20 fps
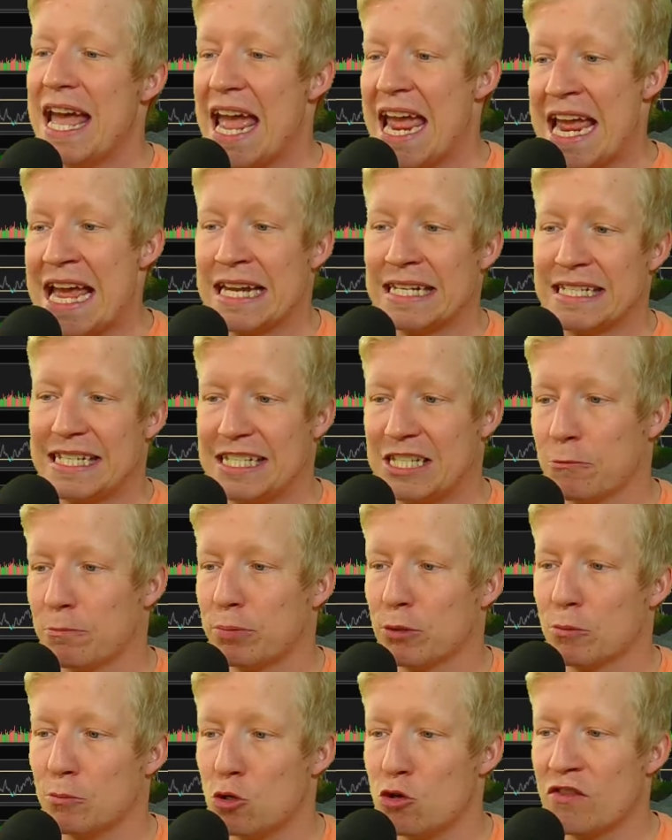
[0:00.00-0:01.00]
and
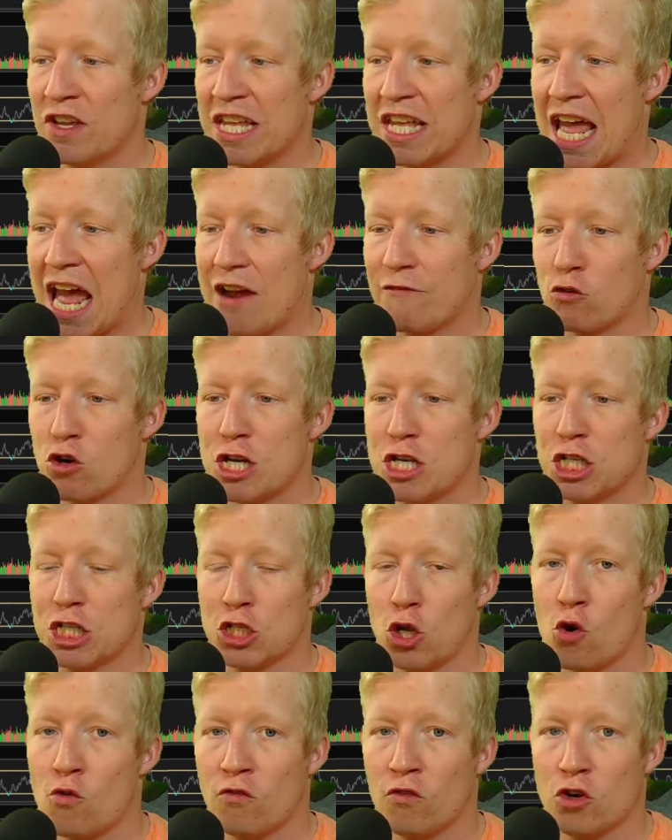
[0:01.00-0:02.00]
simple moving average
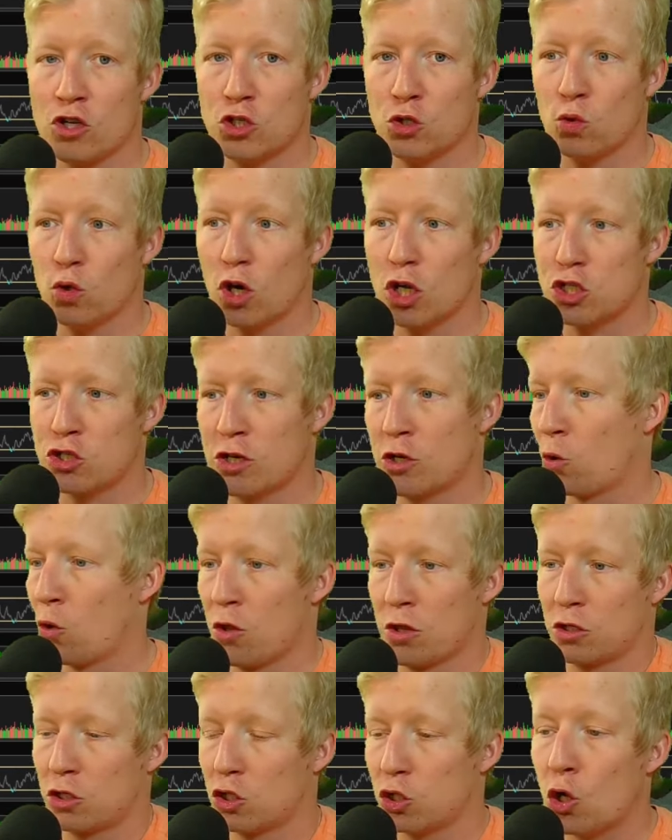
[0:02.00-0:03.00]
is over 200
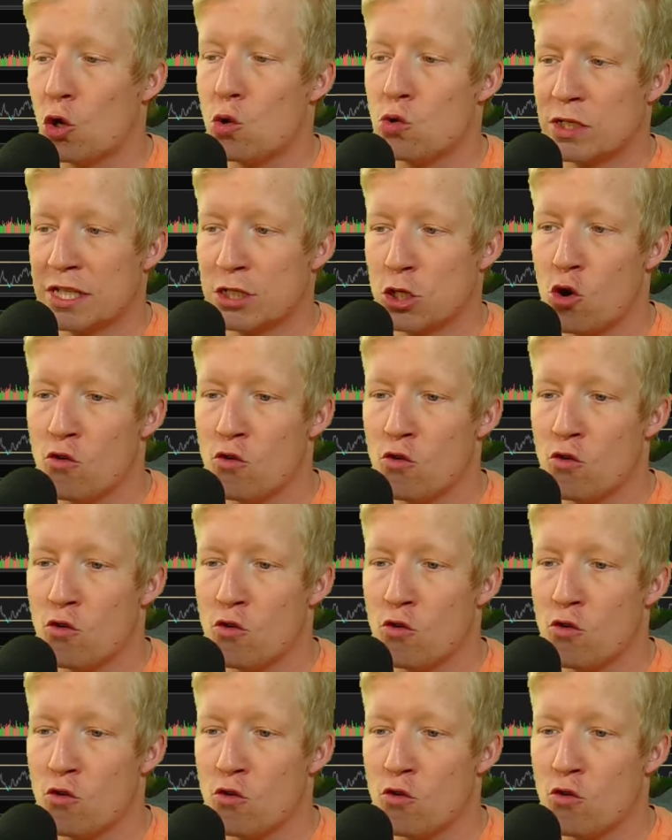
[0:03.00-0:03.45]
or close is